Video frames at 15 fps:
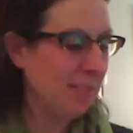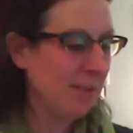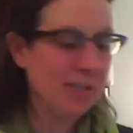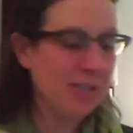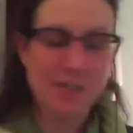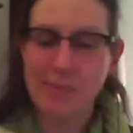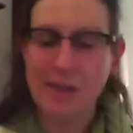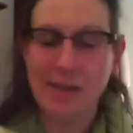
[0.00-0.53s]
Burke
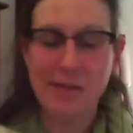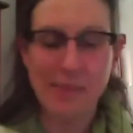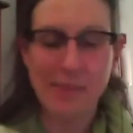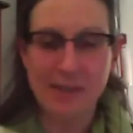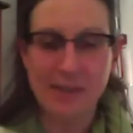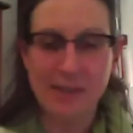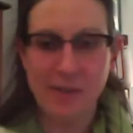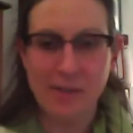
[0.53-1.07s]
should be
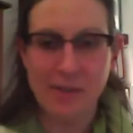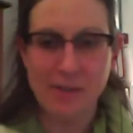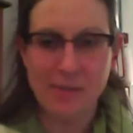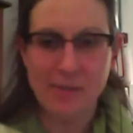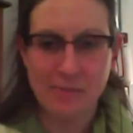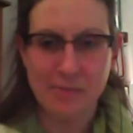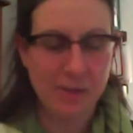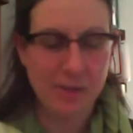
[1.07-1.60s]
commended on this
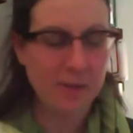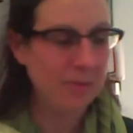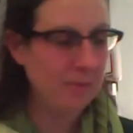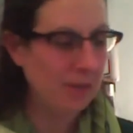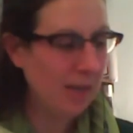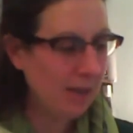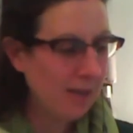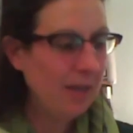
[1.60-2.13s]
really
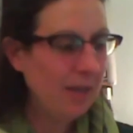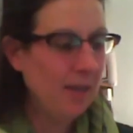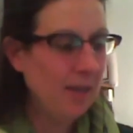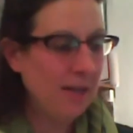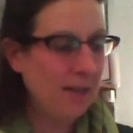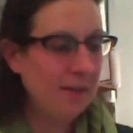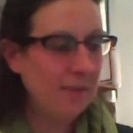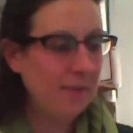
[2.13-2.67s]

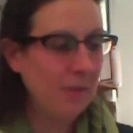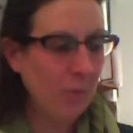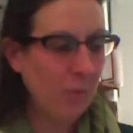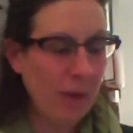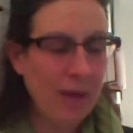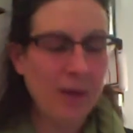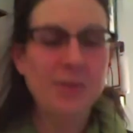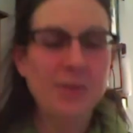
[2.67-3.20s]

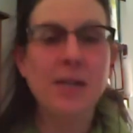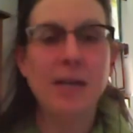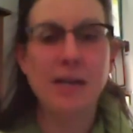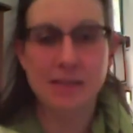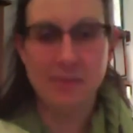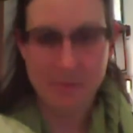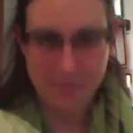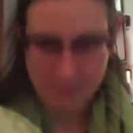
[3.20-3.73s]
well
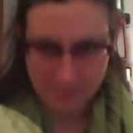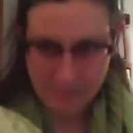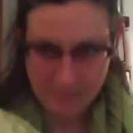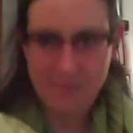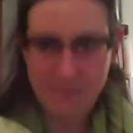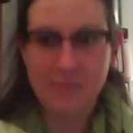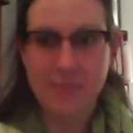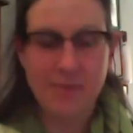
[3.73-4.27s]
done
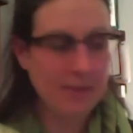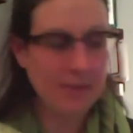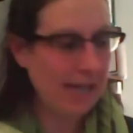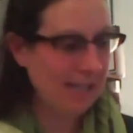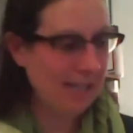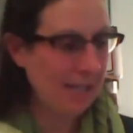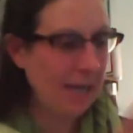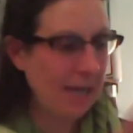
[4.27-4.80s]

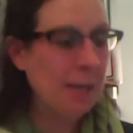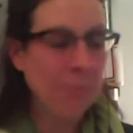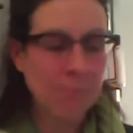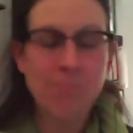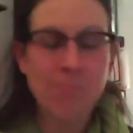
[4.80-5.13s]
case study.